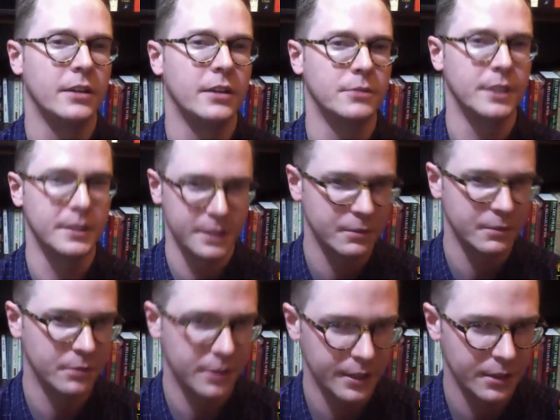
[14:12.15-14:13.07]
and they said that,
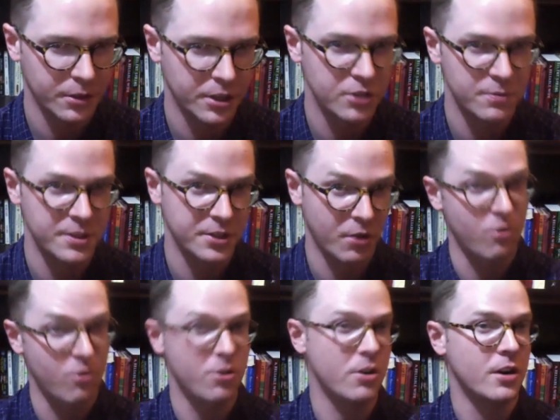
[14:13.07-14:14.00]
that they were going to do me as
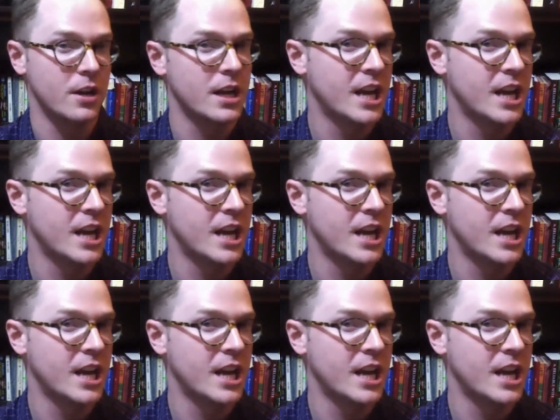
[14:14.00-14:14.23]
horror.